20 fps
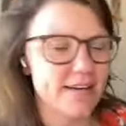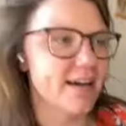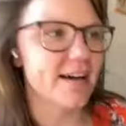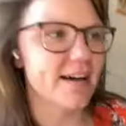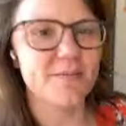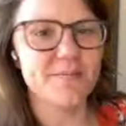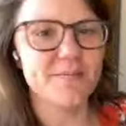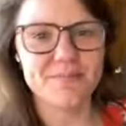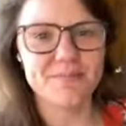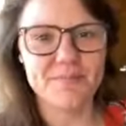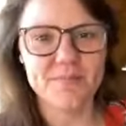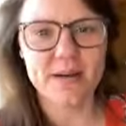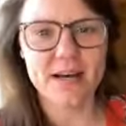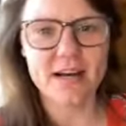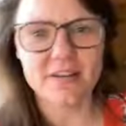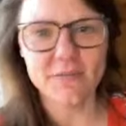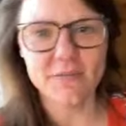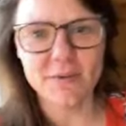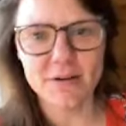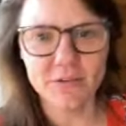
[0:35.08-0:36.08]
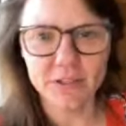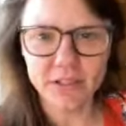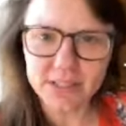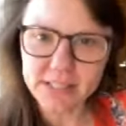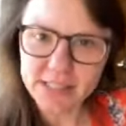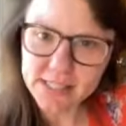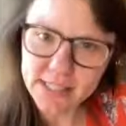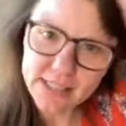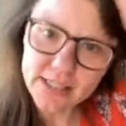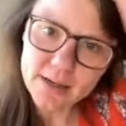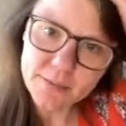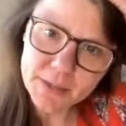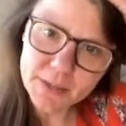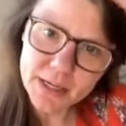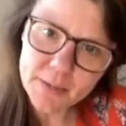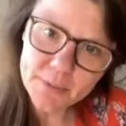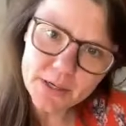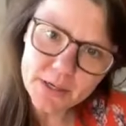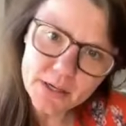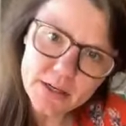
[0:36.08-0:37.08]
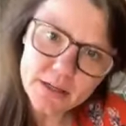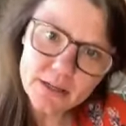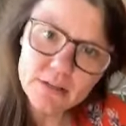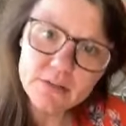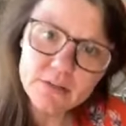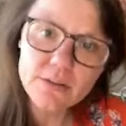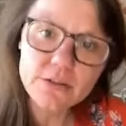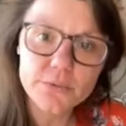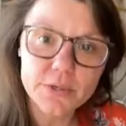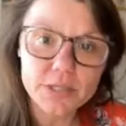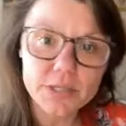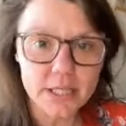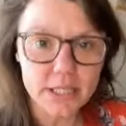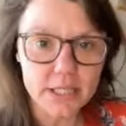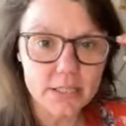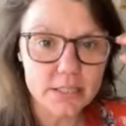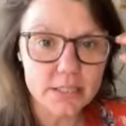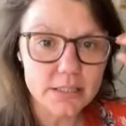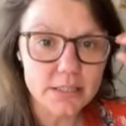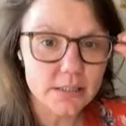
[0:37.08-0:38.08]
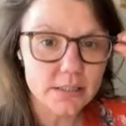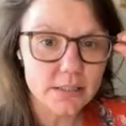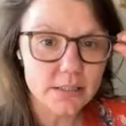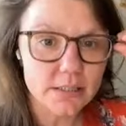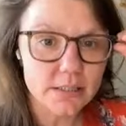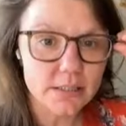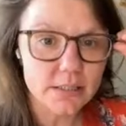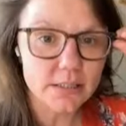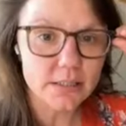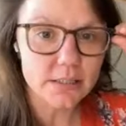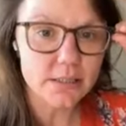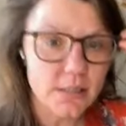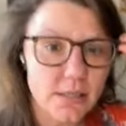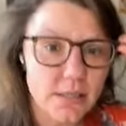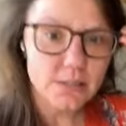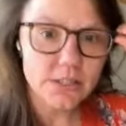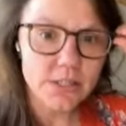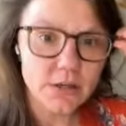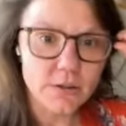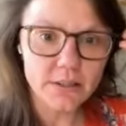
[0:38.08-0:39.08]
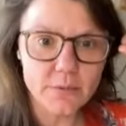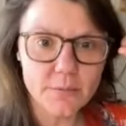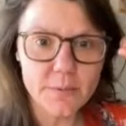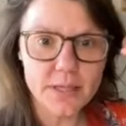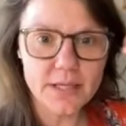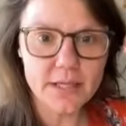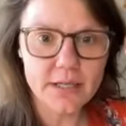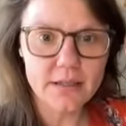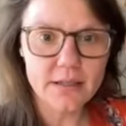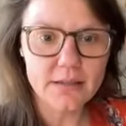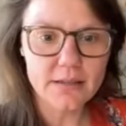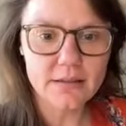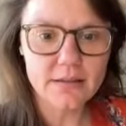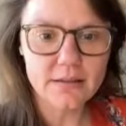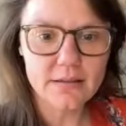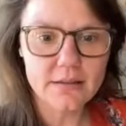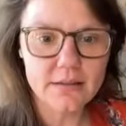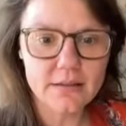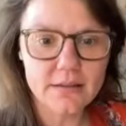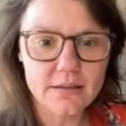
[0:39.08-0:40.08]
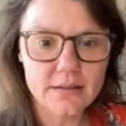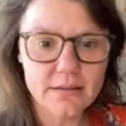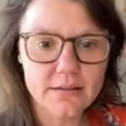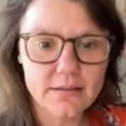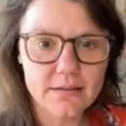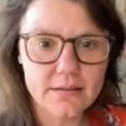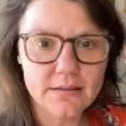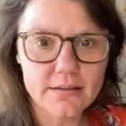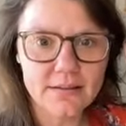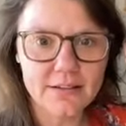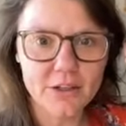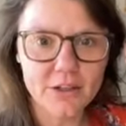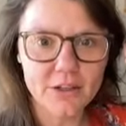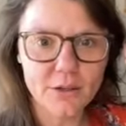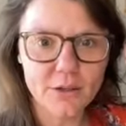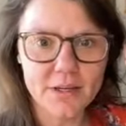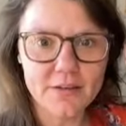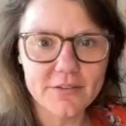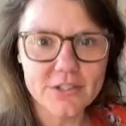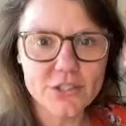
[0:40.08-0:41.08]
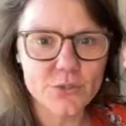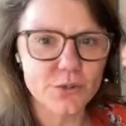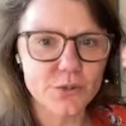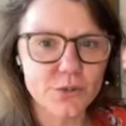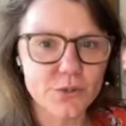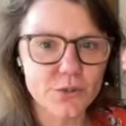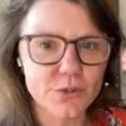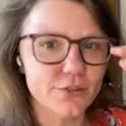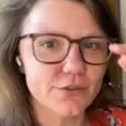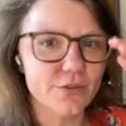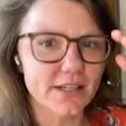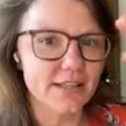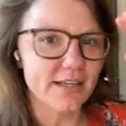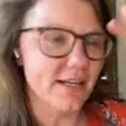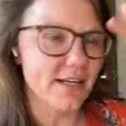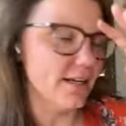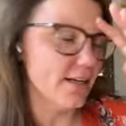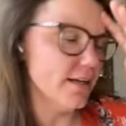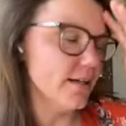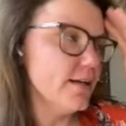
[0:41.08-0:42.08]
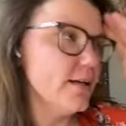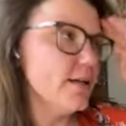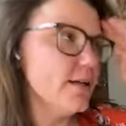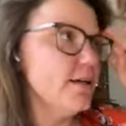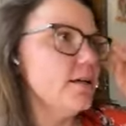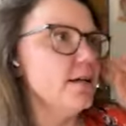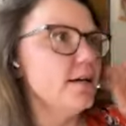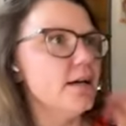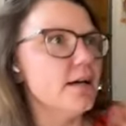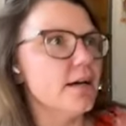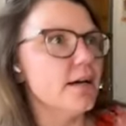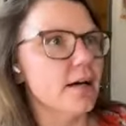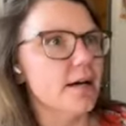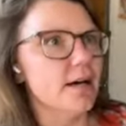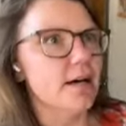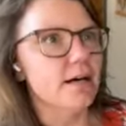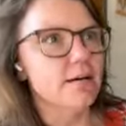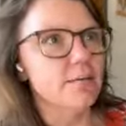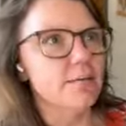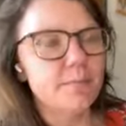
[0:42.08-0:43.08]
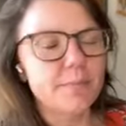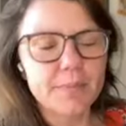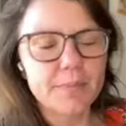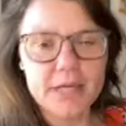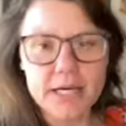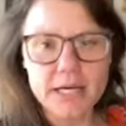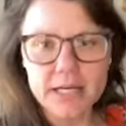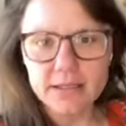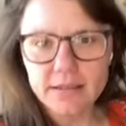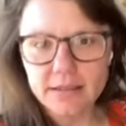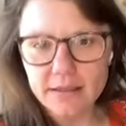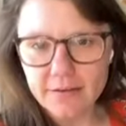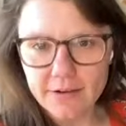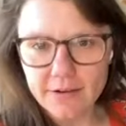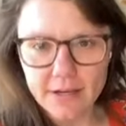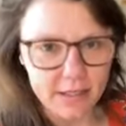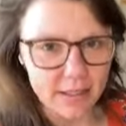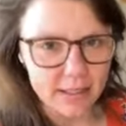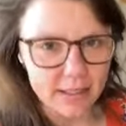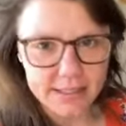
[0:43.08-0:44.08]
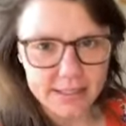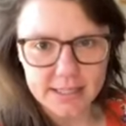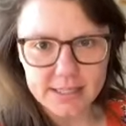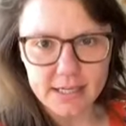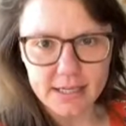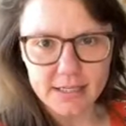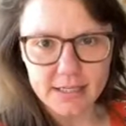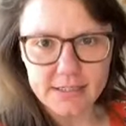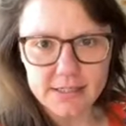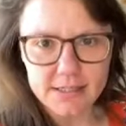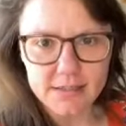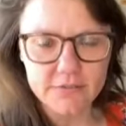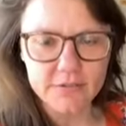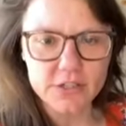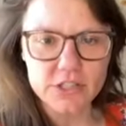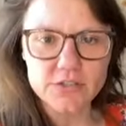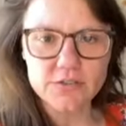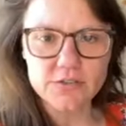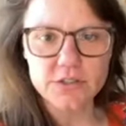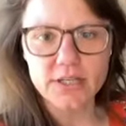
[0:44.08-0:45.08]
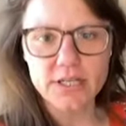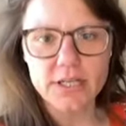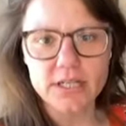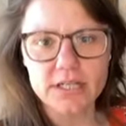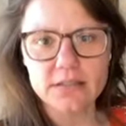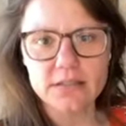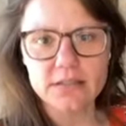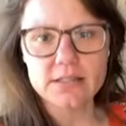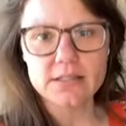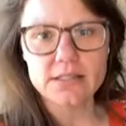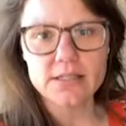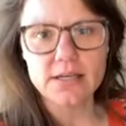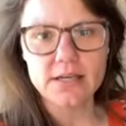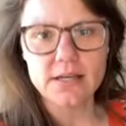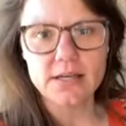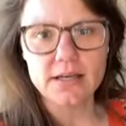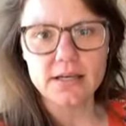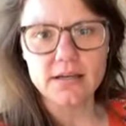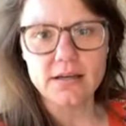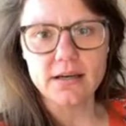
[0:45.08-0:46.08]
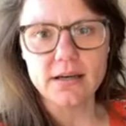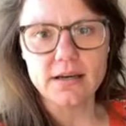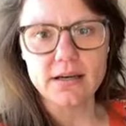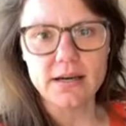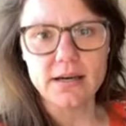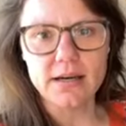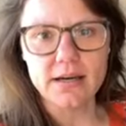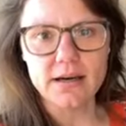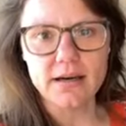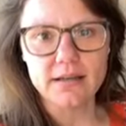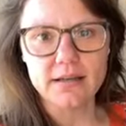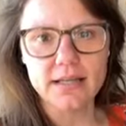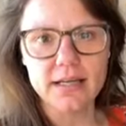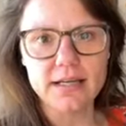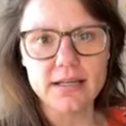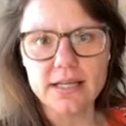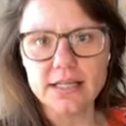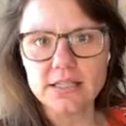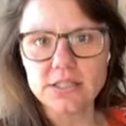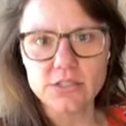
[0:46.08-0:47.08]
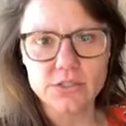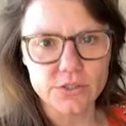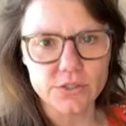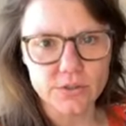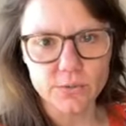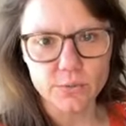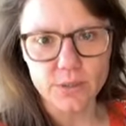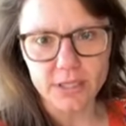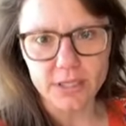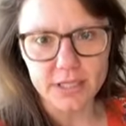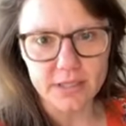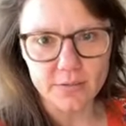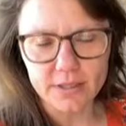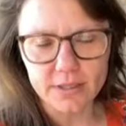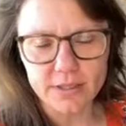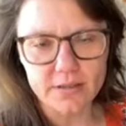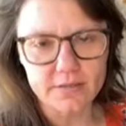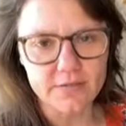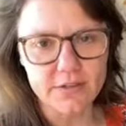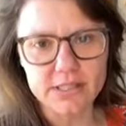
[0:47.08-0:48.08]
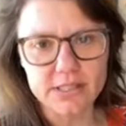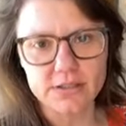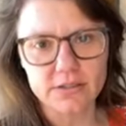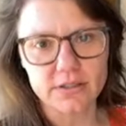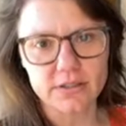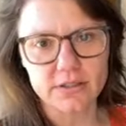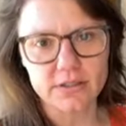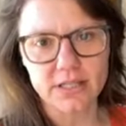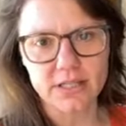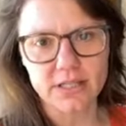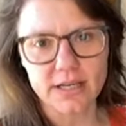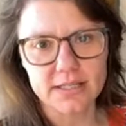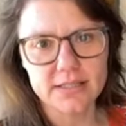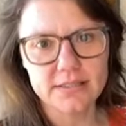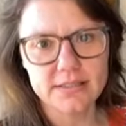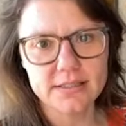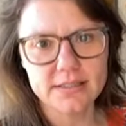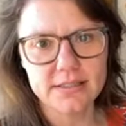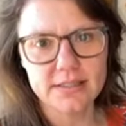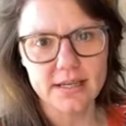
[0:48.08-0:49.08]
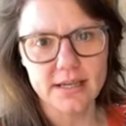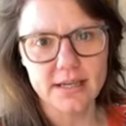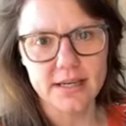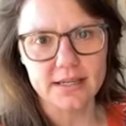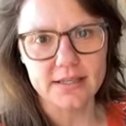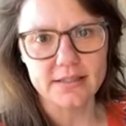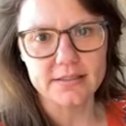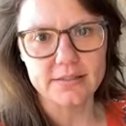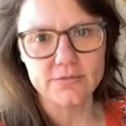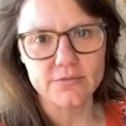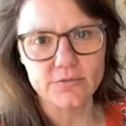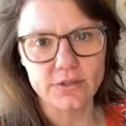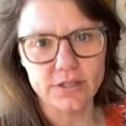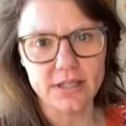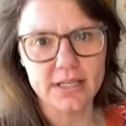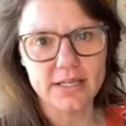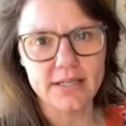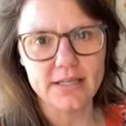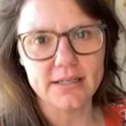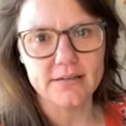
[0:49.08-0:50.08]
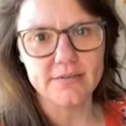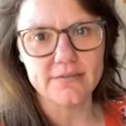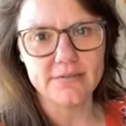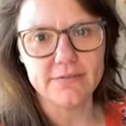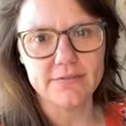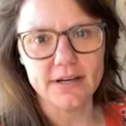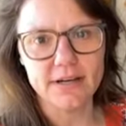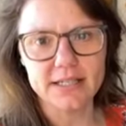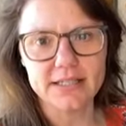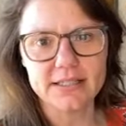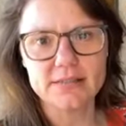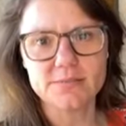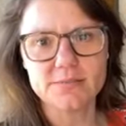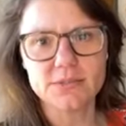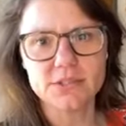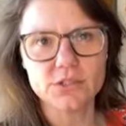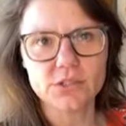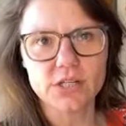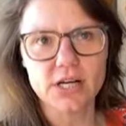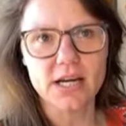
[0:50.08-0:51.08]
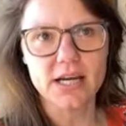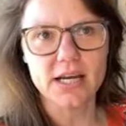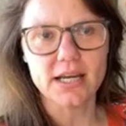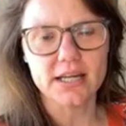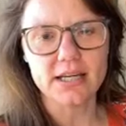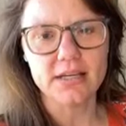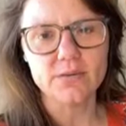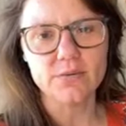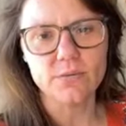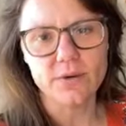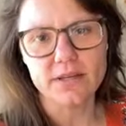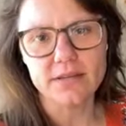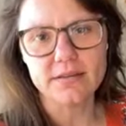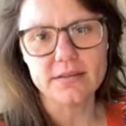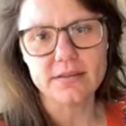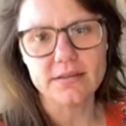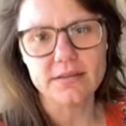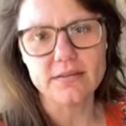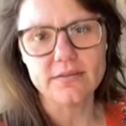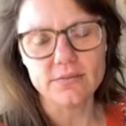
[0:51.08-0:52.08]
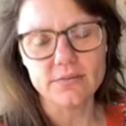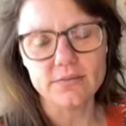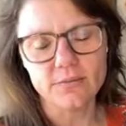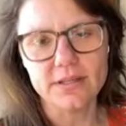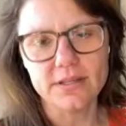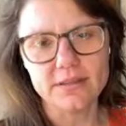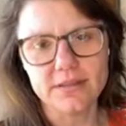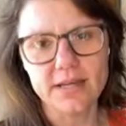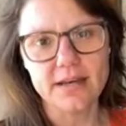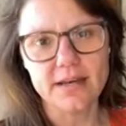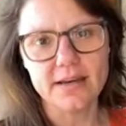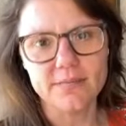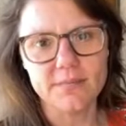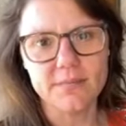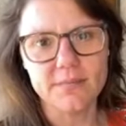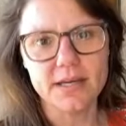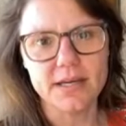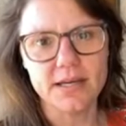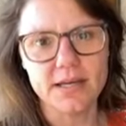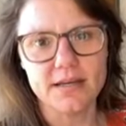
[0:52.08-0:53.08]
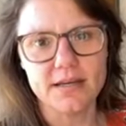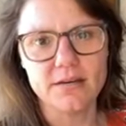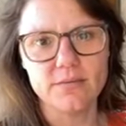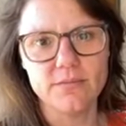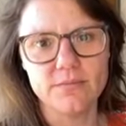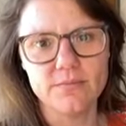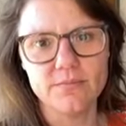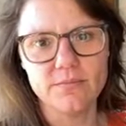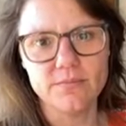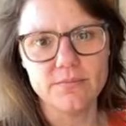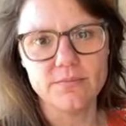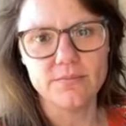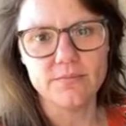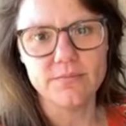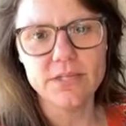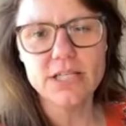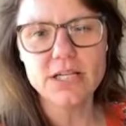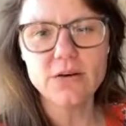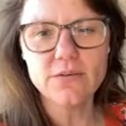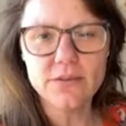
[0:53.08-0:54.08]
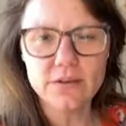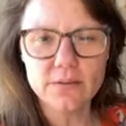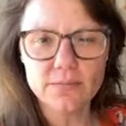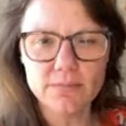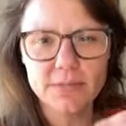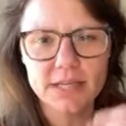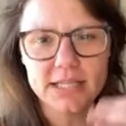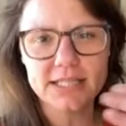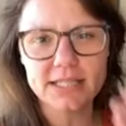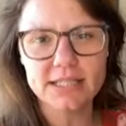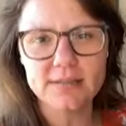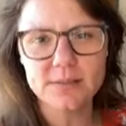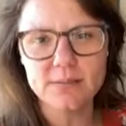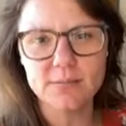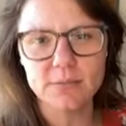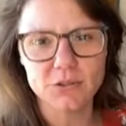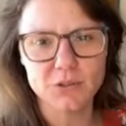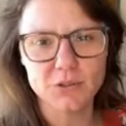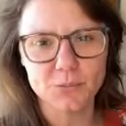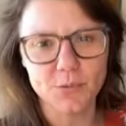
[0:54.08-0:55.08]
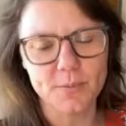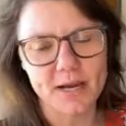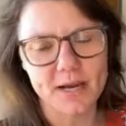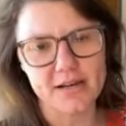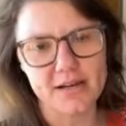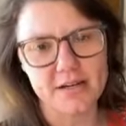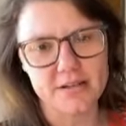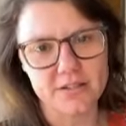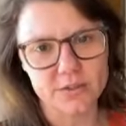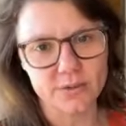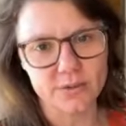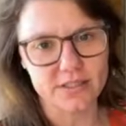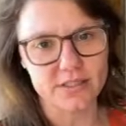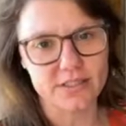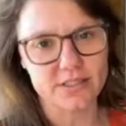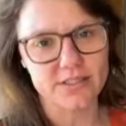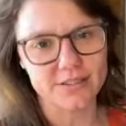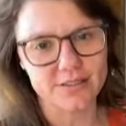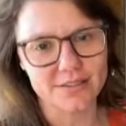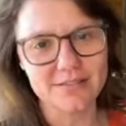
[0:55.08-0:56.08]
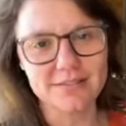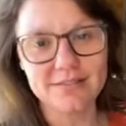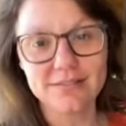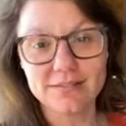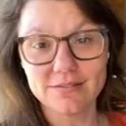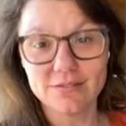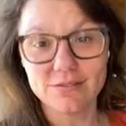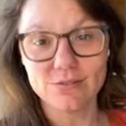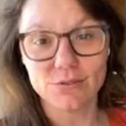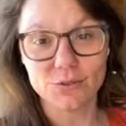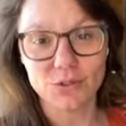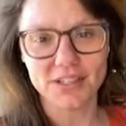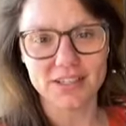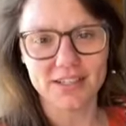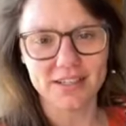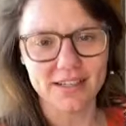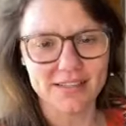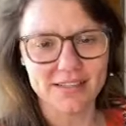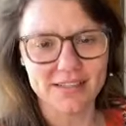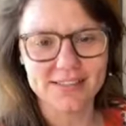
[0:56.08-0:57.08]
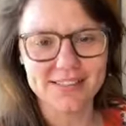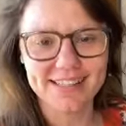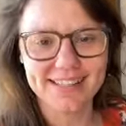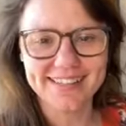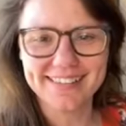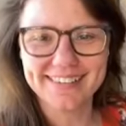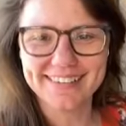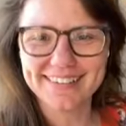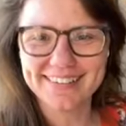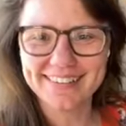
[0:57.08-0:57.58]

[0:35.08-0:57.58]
um, I've been in real estate coming up on three years, so a little bit, a little bit of a shorter run there. Um, but I've had a lot of success in the first few years, and uh, a lot of that's due to working with investor clients and really finding some stride with with them. And you know, they tend to be multiple buyers, which is really nice